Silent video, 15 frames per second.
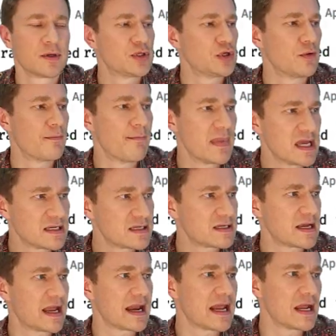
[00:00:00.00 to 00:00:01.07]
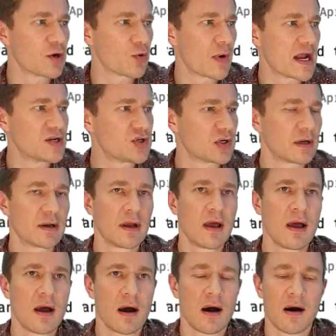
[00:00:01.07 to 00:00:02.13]
to mint an iteration
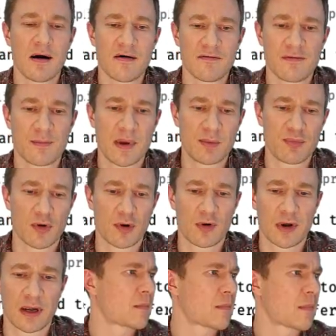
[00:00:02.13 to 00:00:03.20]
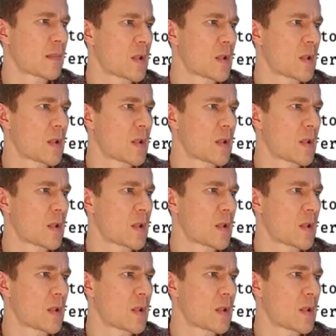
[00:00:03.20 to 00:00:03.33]
of my program.